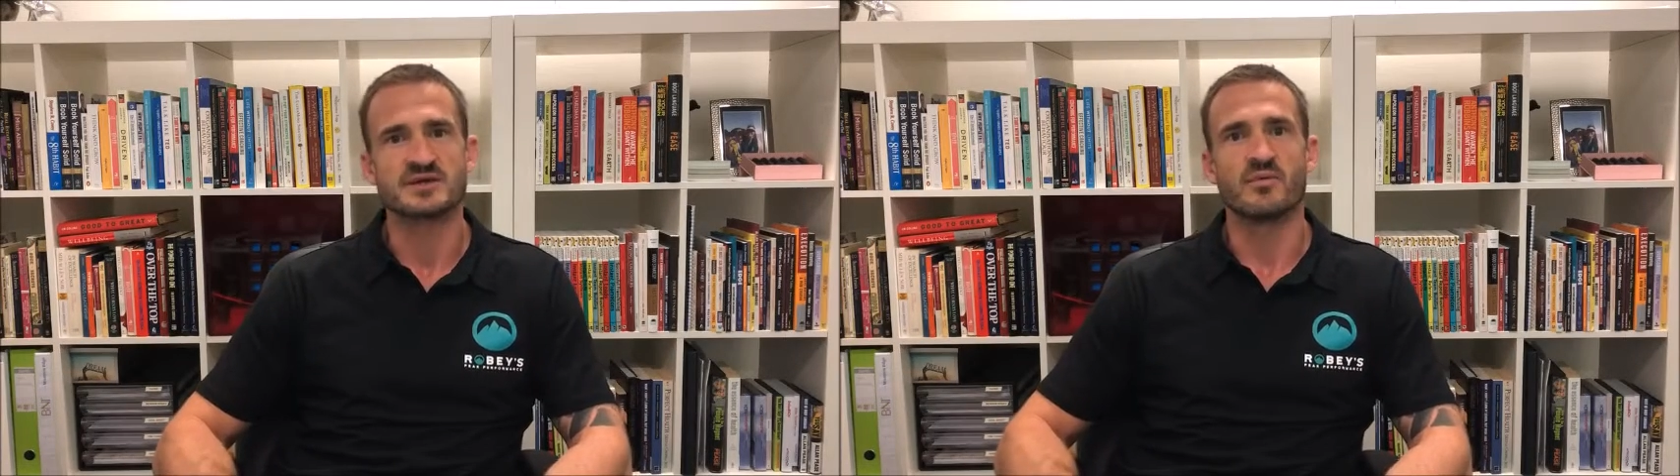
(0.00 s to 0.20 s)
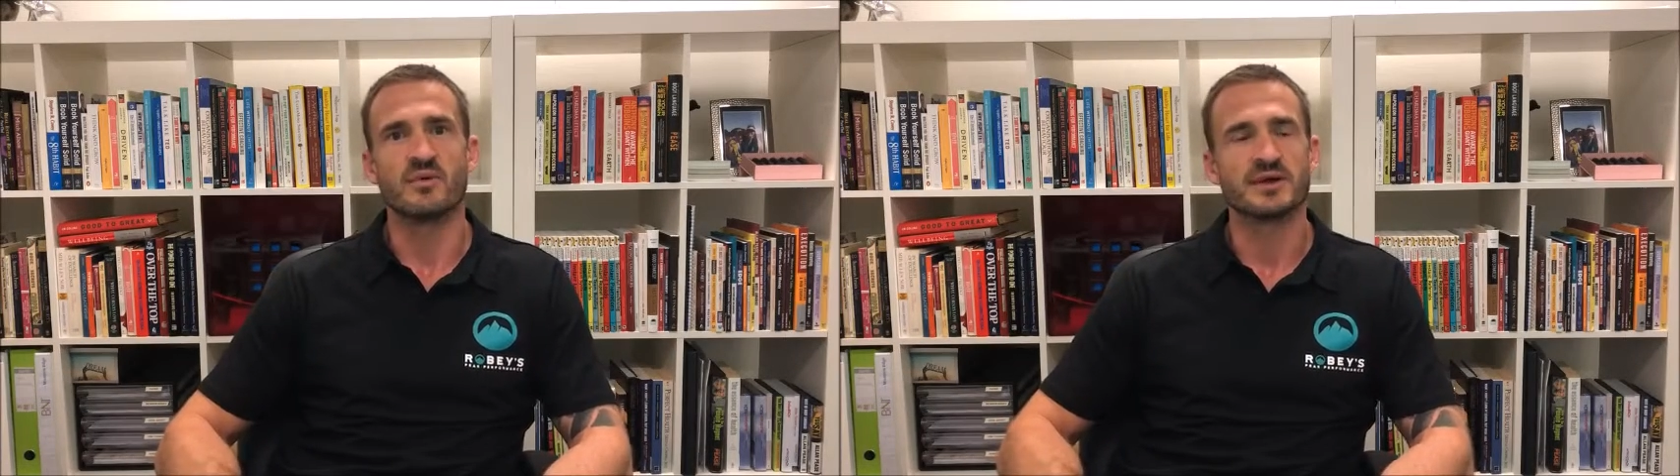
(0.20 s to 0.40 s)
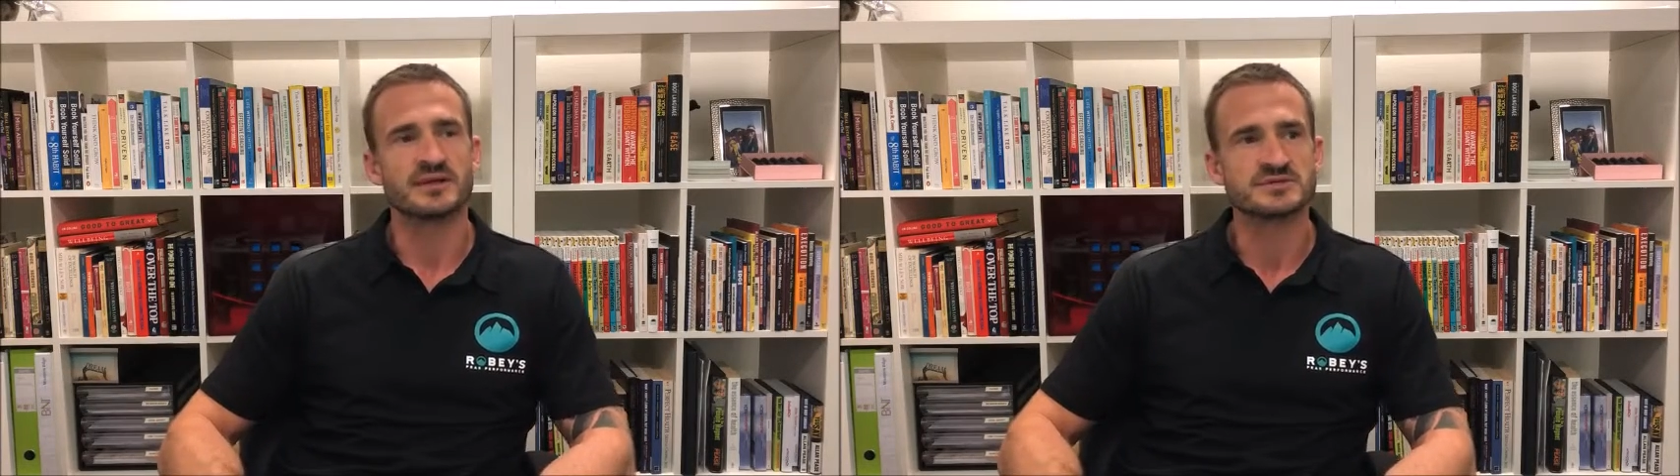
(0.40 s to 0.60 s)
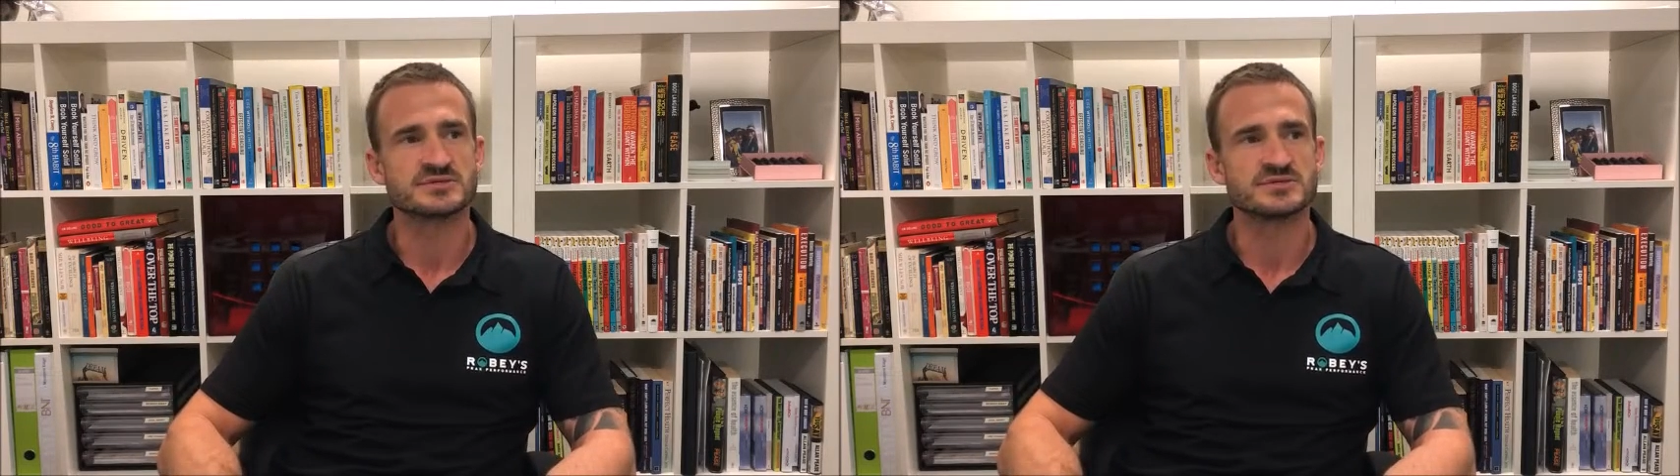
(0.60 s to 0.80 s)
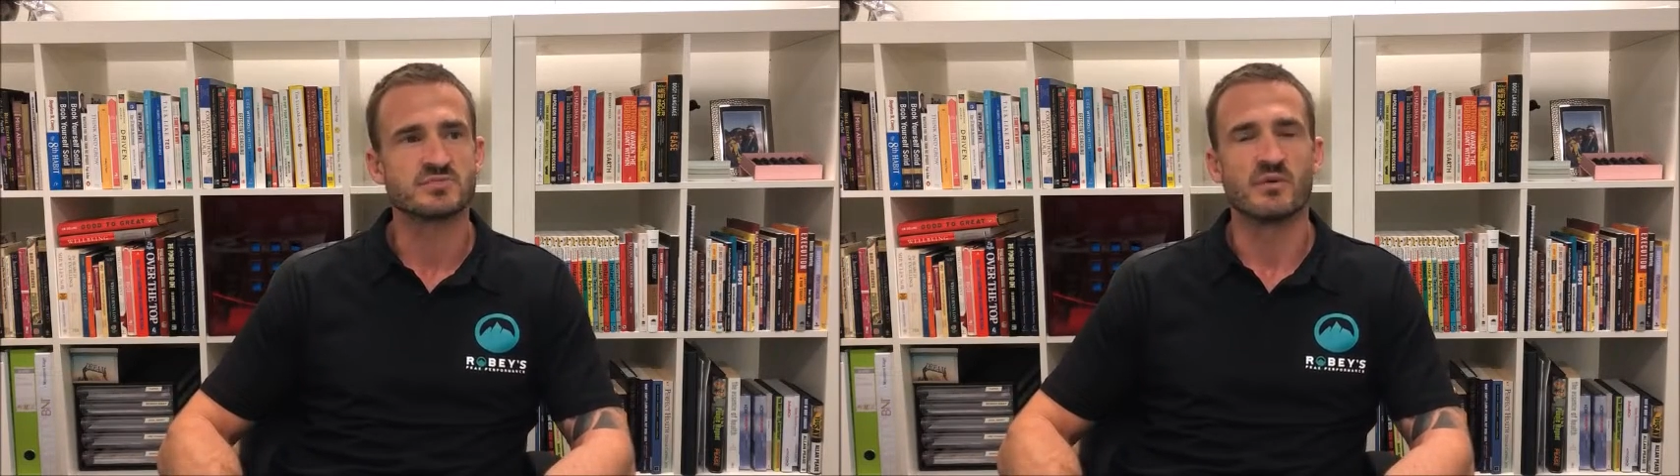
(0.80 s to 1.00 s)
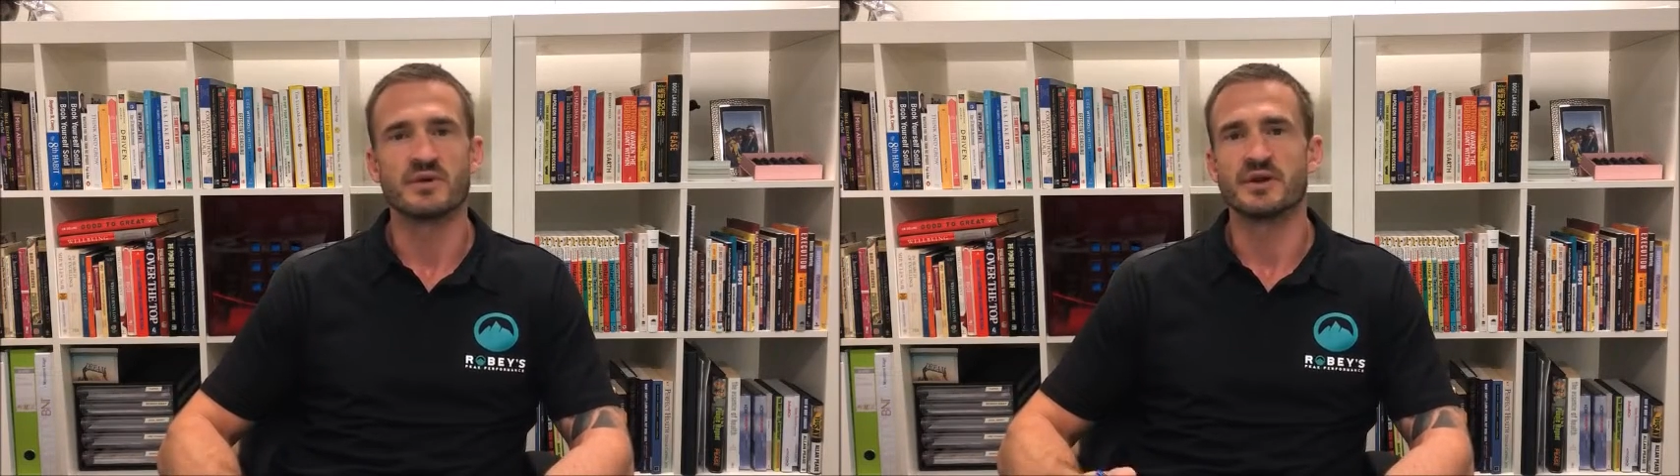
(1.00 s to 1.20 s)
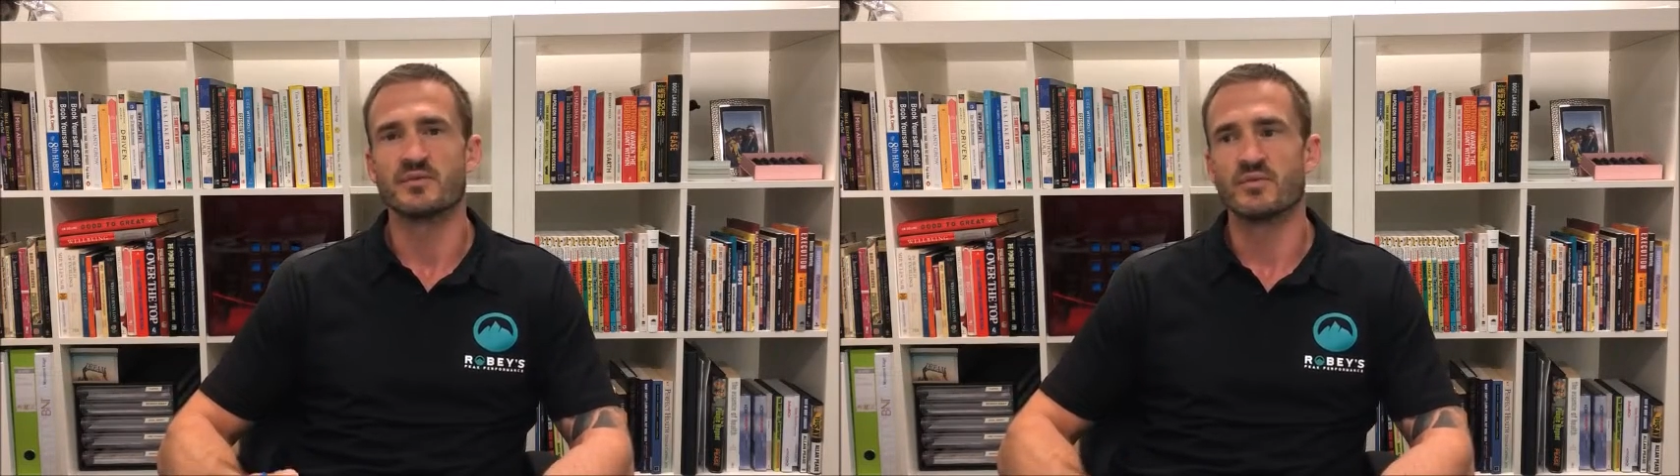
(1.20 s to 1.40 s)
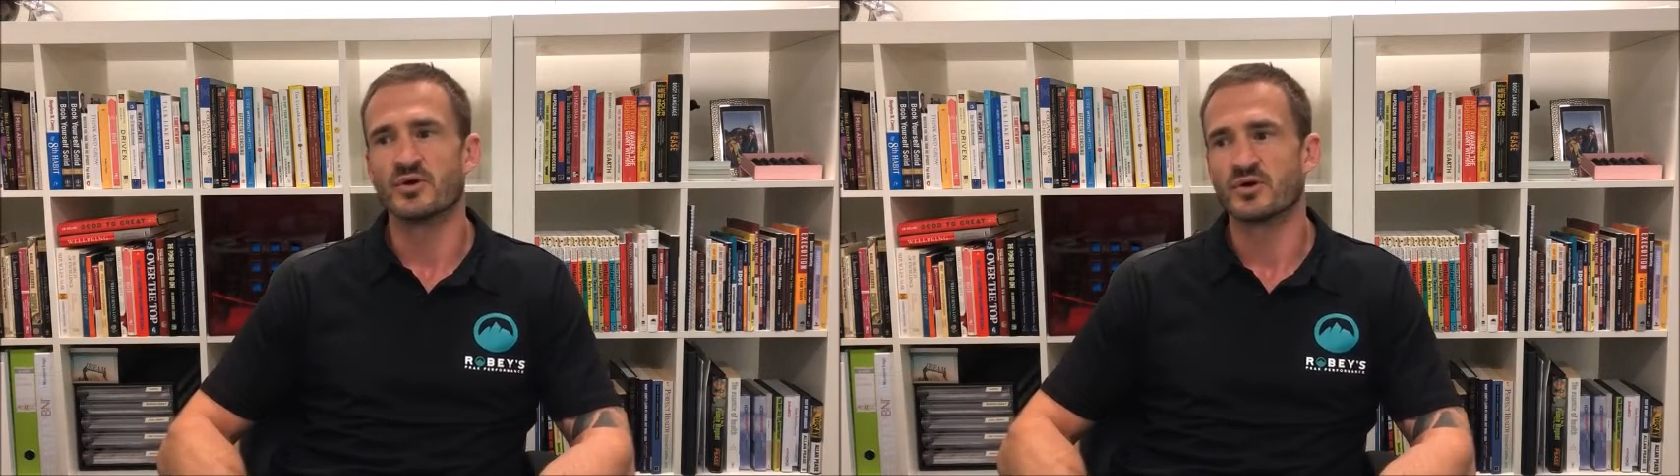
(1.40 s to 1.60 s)
our weaknesses, what we need
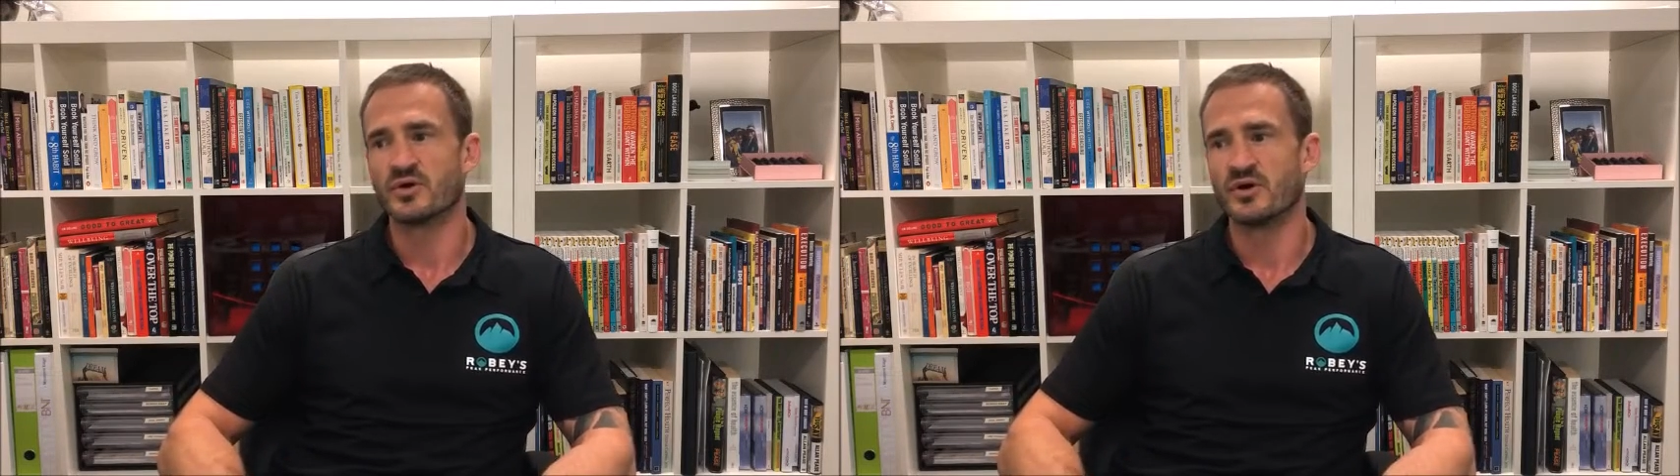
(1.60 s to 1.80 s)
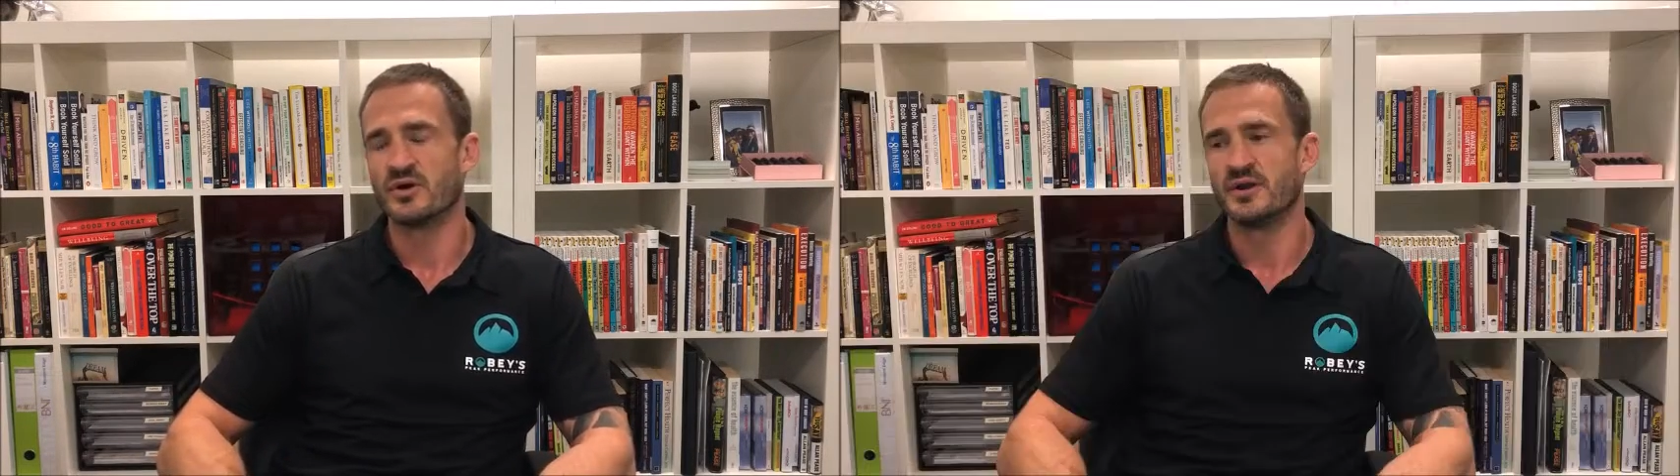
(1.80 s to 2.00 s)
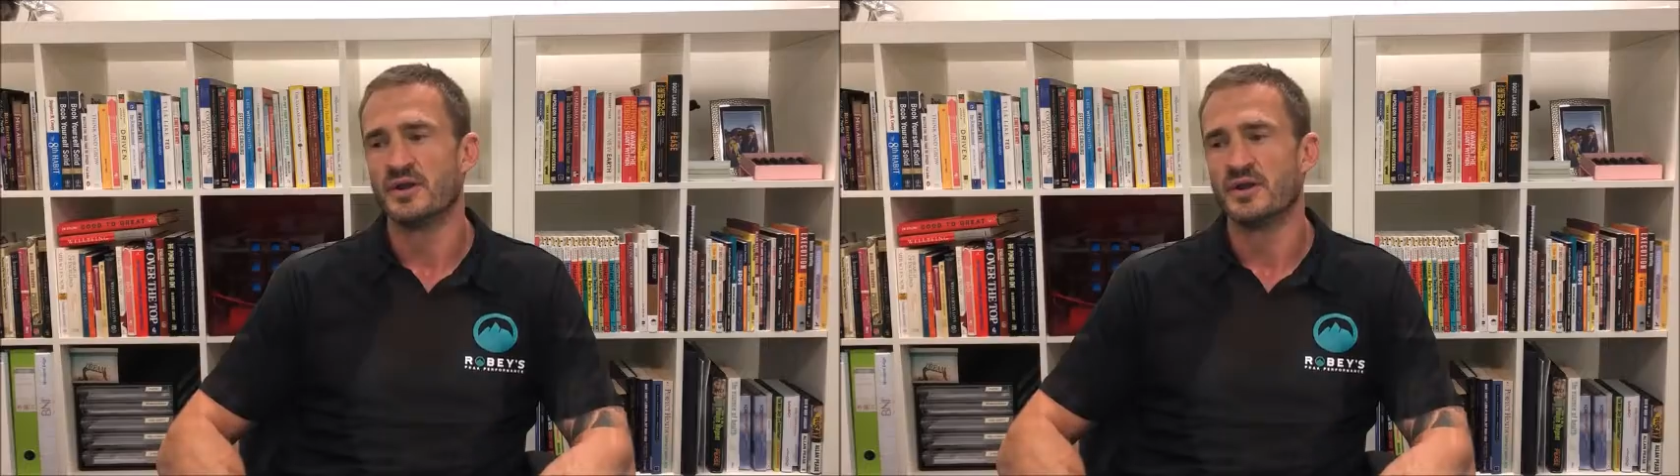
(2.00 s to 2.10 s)
to work on.